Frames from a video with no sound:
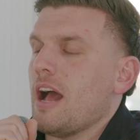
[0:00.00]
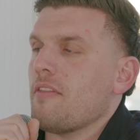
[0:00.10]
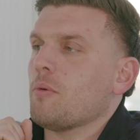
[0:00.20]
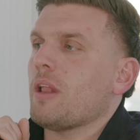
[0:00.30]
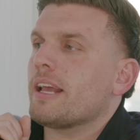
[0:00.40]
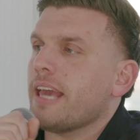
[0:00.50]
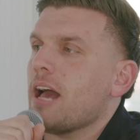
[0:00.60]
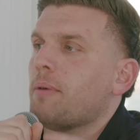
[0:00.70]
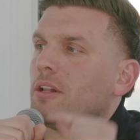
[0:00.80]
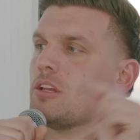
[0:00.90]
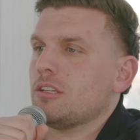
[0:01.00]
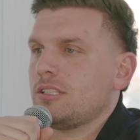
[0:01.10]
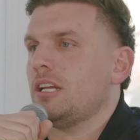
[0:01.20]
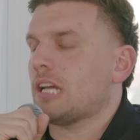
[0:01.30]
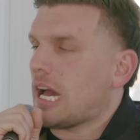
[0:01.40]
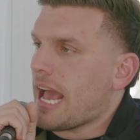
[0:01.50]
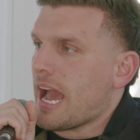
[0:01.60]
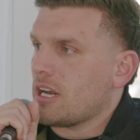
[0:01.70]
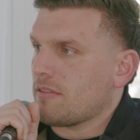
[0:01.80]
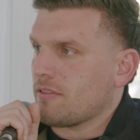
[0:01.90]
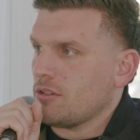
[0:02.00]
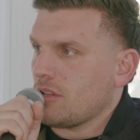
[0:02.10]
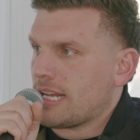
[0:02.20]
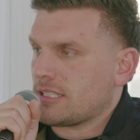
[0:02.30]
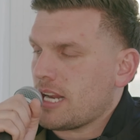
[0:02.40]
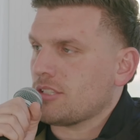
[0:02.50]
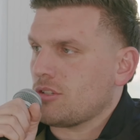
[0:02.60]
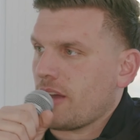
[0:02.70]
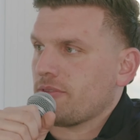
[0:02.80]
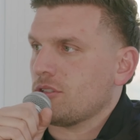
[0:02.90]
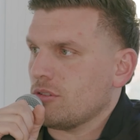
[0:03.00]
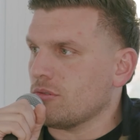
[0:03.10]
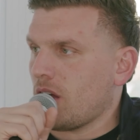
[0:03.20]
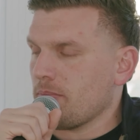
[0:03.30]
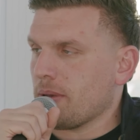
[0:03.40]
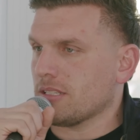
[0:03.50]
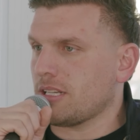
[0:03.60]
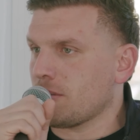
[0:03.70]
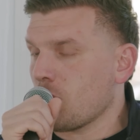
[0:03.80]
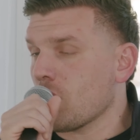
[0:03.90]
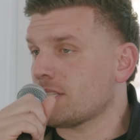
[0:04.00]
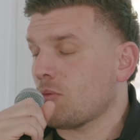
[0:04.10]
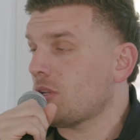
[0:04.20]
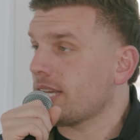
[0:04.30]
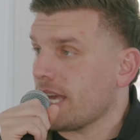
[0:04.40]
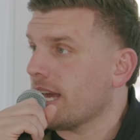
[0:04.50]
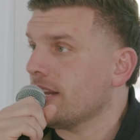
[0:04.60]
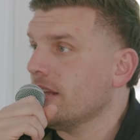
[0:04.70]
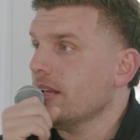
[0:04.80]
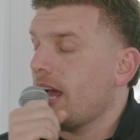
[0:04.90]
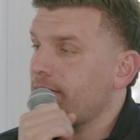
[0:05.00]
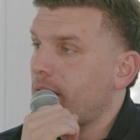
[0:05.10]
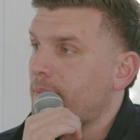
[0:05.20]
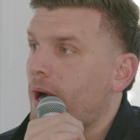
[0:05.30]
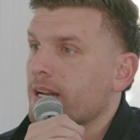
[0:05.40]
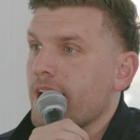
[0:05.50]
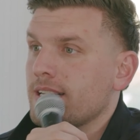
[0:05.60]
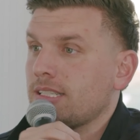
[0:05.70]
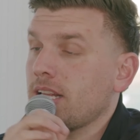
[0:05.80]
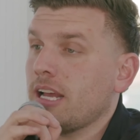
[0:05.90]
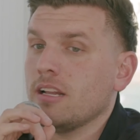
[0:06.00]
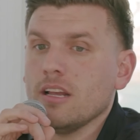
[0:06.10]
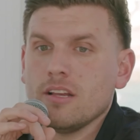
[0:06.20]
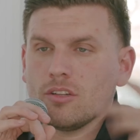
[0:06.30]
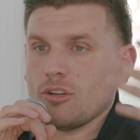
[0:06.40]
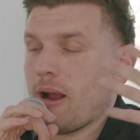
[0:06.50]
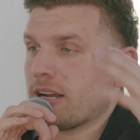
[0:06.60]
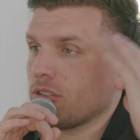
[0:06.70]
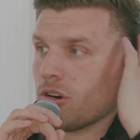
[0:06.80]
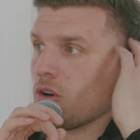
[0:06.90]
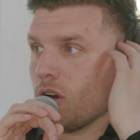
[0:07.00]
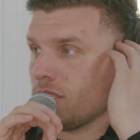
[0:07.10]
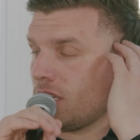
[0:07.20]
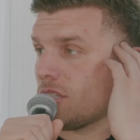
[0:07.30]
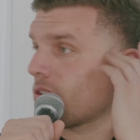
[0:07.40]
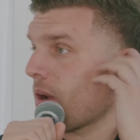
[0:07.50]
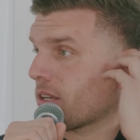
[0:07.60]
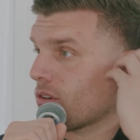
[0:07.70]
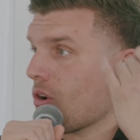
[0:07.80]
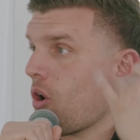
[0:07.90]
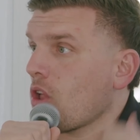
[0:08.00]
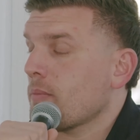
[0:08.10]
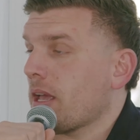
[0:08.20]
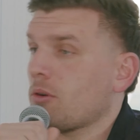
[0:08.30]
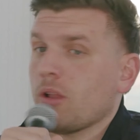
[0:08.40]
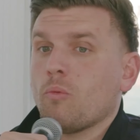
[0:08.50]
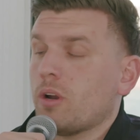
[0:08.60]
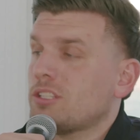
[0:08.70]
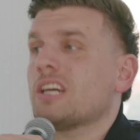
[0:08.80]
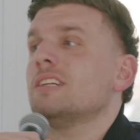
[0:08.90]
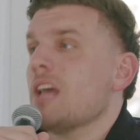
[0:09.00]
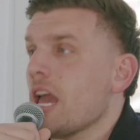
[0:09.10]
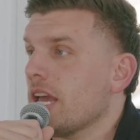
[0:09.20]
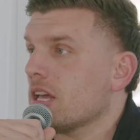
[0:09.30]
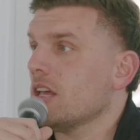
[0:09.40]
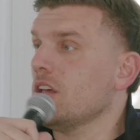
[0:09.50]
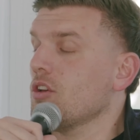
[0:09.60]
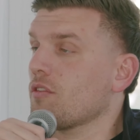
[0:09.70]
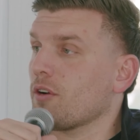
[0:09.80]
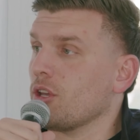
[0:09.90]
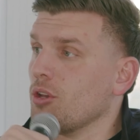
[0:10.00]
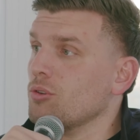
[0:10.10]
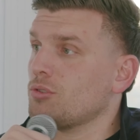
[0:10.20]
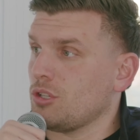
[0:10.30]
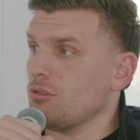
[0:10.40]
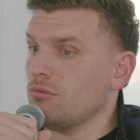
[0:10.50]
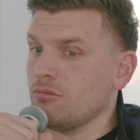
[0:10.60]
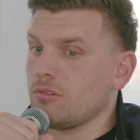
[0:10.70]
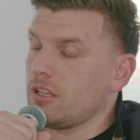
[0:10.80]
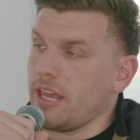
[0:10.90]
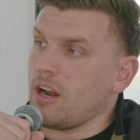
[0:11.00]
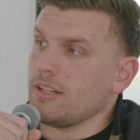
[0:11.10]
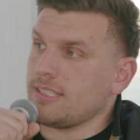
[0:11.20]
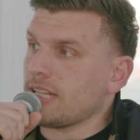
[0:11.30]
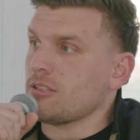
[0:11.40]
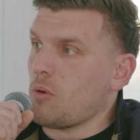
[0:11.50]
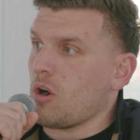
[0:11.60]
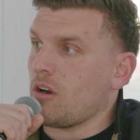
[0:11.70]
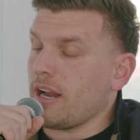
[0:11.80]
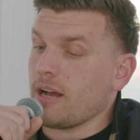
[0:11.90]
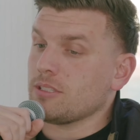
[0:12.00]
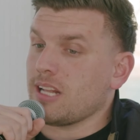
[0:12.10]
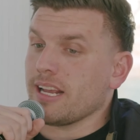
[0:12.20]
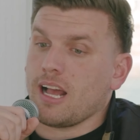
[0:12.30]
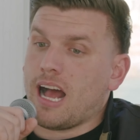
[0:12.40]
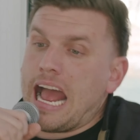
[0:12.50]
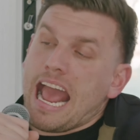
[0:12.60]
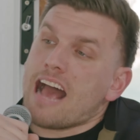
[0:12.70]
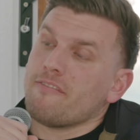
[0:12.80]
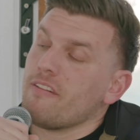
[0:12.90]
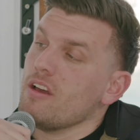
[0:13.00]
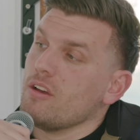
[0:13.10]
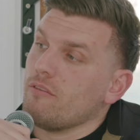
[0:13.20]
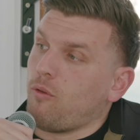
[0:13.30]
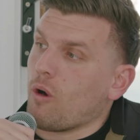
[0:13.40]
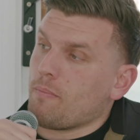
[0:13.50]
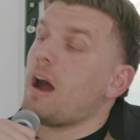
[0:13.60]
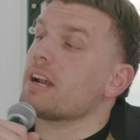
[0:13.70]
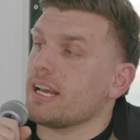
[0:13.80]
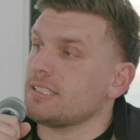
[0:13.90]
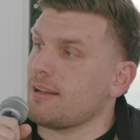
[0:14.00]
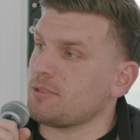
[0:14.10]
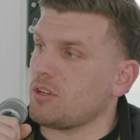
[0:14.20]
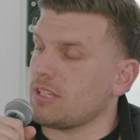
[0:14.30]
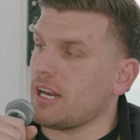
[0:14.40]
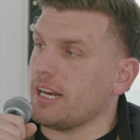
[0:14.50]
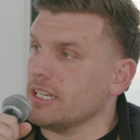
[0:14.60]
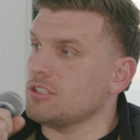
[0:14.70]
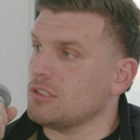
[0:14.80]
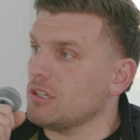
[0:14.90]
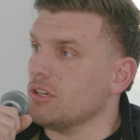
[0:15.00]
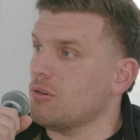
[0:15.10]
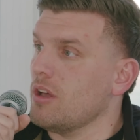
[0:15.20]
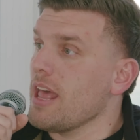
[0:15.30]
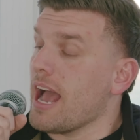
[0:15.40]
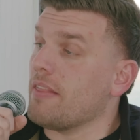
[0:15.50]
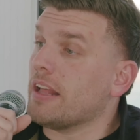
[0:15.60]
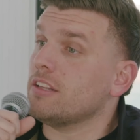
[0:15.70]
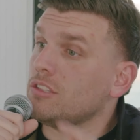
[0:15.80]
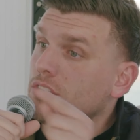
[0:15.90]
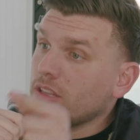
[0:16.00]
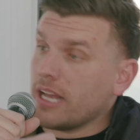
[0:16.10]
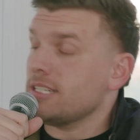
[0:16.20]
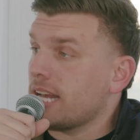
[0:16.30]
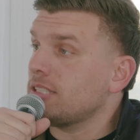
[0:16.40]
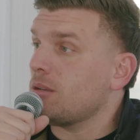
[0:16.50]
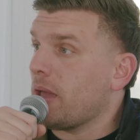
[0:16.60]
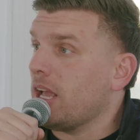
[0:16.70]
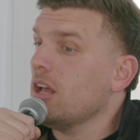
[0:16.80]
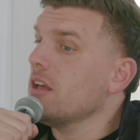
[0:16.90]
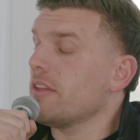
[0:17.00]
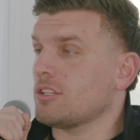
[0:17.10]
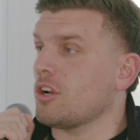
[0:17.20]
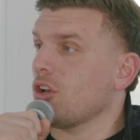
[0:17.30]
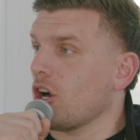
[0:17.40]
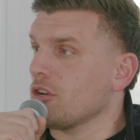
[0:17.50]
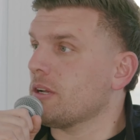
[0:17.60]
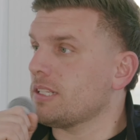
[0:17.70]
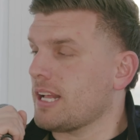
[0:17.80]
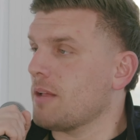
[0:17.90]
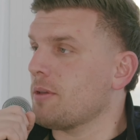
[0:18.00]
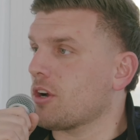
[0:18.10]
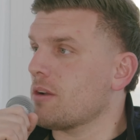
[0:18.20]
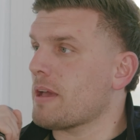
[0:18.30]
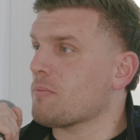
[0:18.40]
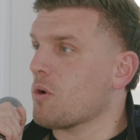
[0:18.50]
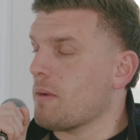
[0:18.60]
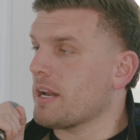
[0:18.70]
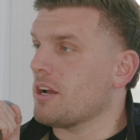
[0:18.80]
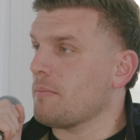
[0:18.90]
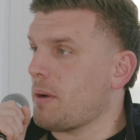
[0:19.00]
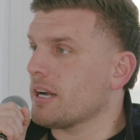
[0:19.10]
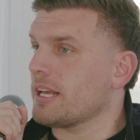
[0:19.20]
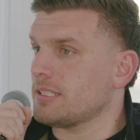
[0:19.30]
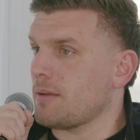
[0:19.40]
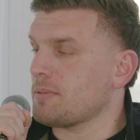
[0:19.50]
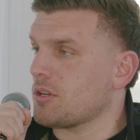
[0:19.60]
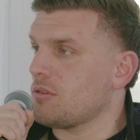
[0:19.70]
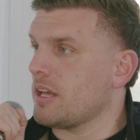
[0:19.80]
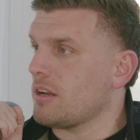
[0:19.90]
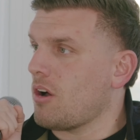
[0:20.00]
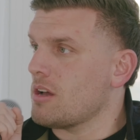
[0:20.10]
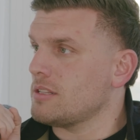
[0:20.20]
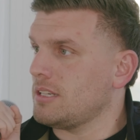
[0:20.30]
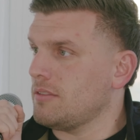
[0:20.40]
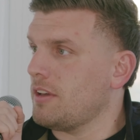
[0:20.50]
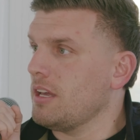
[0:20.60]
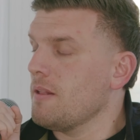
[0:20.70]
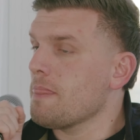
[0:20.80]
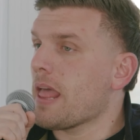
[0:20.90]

And they were like, yeah, but your scene got added for you last night, so you have to do be on set tomorrow. I said, well, I can't. I have my podcast. And then the director or assistant director called me, and they were like, what is it going to take for you to get on set tomorrow? And I was like, I have four podcast episodes that I need to do. And then they said to me, they said, are you really telling me you're going to make more money on a podcast episode than on T V?